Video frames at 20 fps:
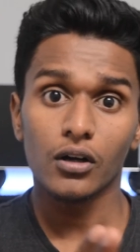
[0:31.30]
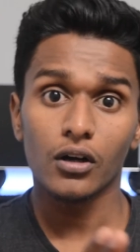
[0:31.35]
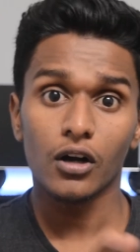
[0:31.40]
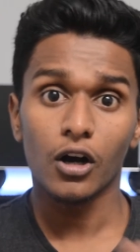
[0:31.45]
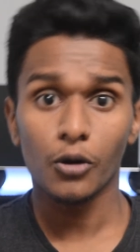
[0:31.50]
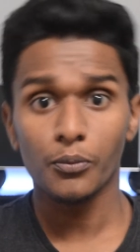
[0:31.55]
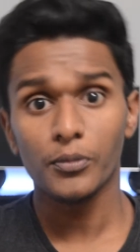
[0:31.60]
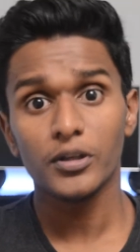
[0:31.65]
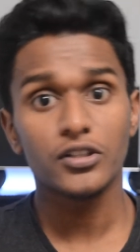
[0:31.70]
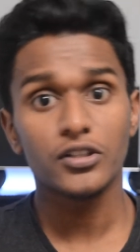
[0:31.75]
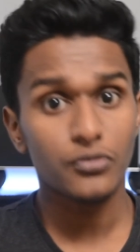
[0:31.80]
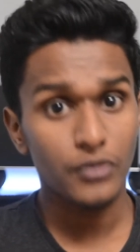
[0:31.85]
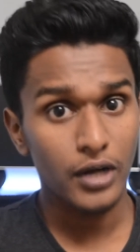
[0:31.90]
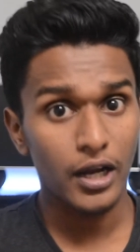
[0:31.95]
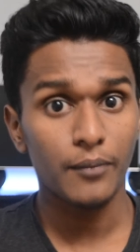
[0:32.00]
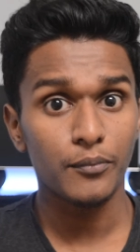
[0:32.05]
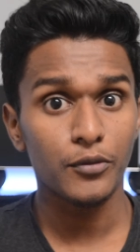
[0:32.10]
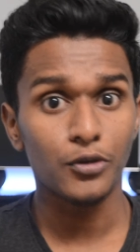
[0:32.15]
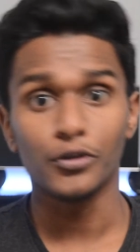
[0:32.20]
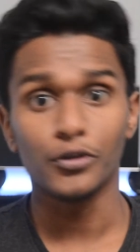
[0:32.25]
how much
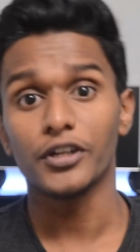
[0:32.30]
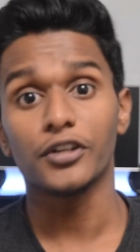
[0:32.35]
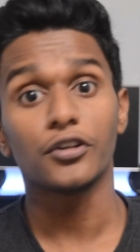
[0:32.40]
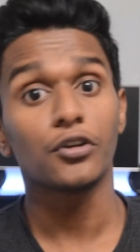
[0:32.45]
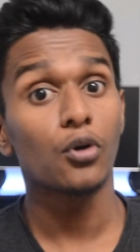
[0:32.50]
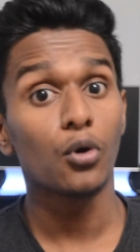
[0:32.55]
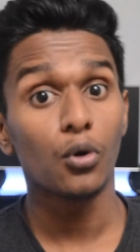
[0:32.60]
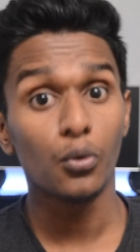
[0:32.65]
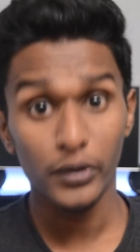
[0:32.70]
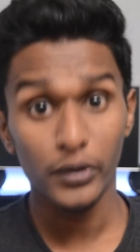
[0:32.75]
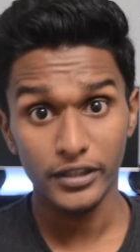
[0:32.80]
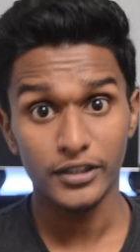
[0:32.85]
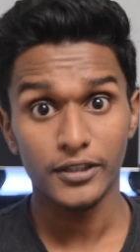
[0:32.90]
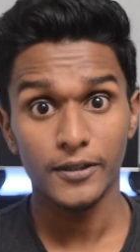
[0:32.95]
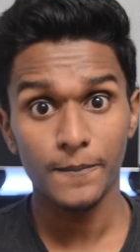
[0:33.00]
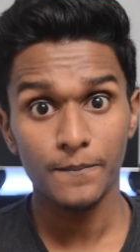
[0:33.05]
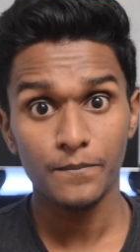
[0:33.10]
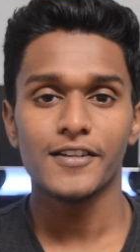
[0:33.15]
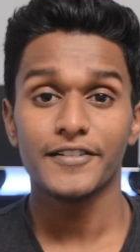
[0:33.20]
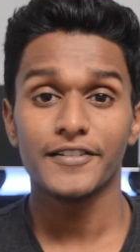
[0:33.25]
RAM you need to go with.
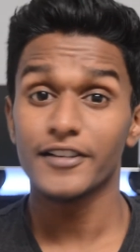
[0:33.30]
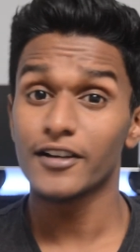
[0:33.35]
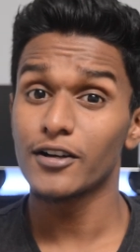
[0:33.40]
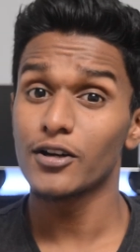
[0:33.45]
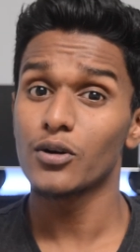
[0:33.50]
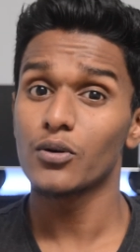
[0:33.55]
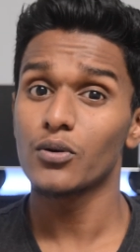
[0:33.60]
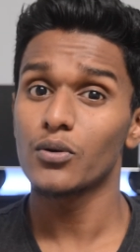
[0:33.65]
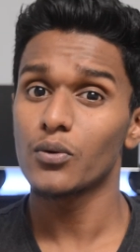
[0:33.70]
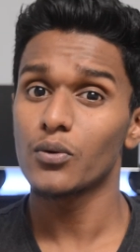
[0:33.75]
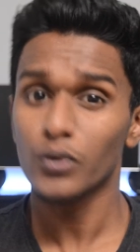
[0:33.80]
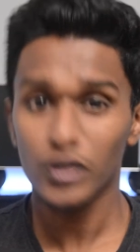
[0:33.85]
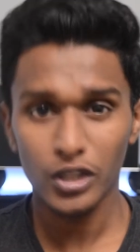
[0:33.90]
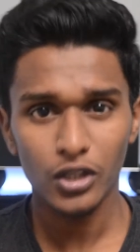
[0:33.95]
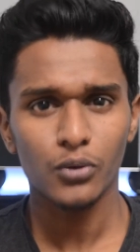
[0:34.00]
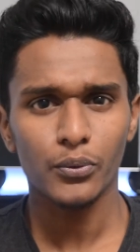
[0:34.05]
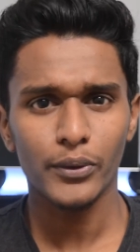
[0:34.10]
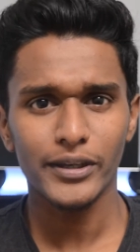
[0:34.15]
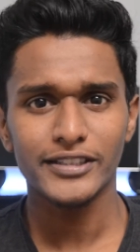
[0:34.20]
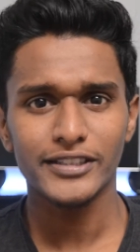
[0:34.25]
So
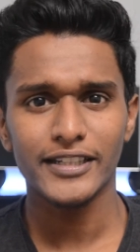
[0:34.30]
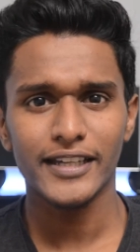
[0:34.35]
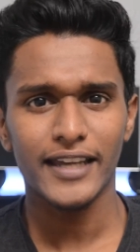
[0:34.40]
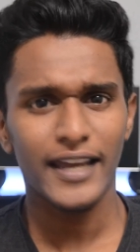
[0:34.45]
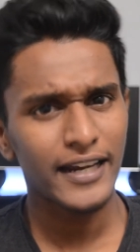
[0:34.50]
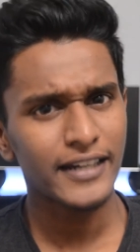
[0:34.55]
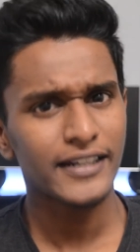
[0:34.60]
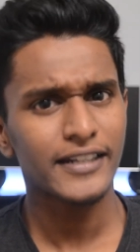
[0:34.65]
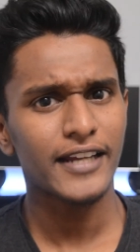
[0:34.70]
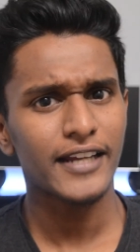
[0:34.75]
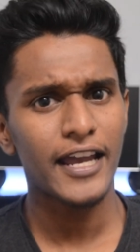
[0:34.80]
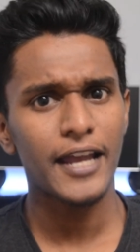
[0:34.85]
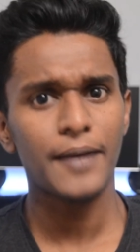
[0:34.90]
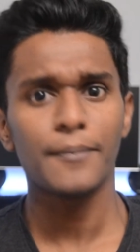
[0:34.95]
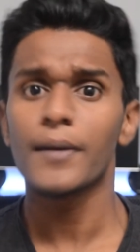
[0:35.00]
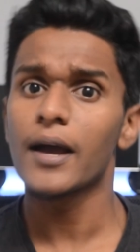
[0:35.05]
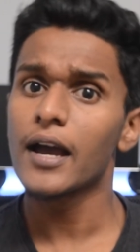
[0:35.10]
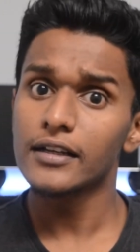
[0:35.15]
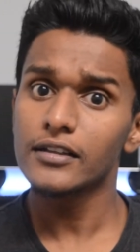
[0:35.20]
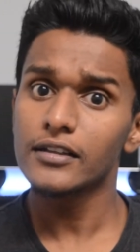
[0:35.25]
without wasting any
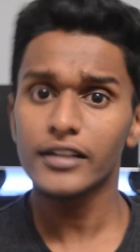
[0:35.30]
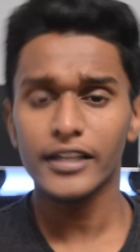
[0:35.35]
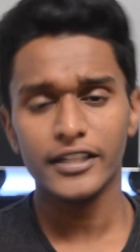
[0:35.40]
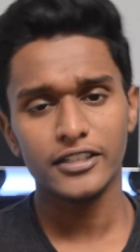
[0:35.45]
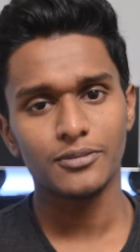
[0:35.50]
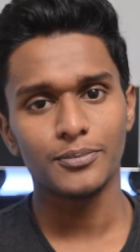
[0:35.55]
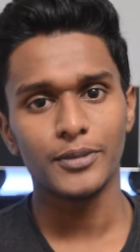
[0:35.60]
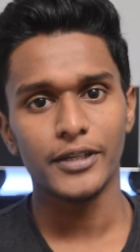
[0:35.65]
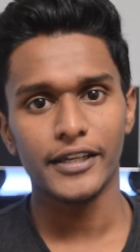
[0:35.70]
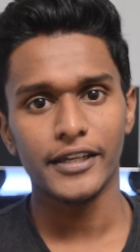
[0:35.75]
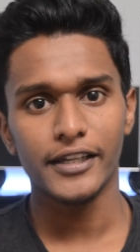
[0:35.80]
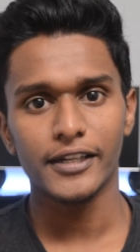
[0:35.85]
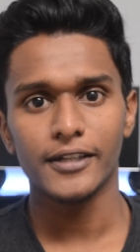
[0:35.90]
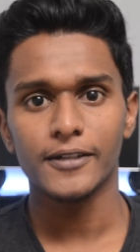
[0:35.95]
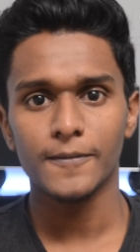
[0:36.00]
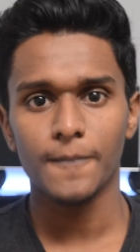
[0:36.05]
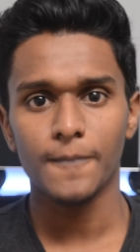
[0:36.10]
time let's begin.